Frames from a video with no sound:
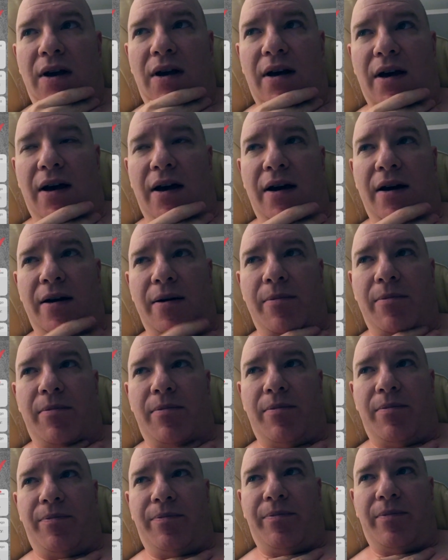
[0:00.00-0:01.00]

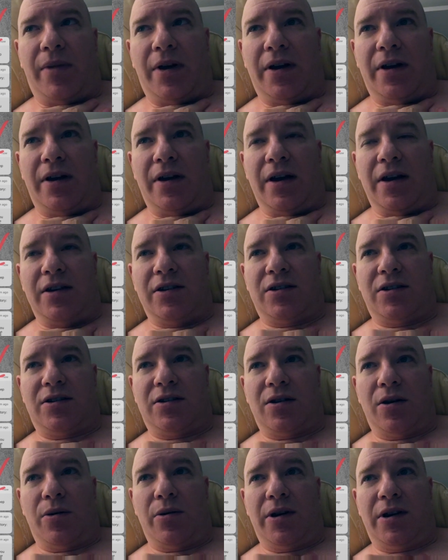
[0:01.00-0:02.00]
And
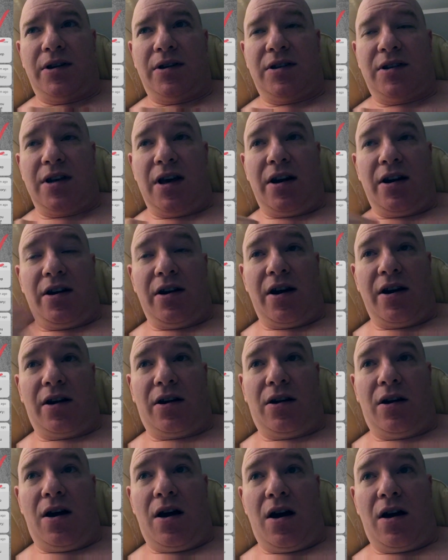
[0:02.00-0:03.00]
so it said at 9
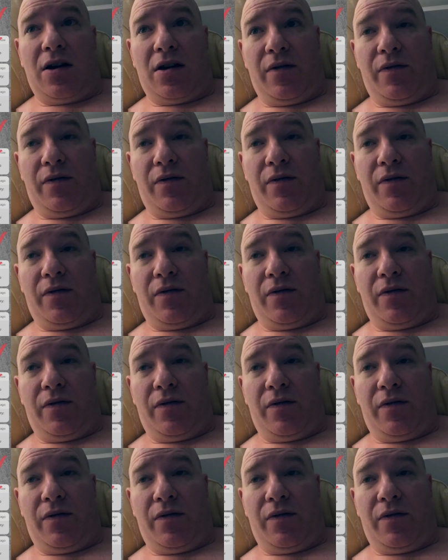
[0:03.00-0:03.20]
o'clock,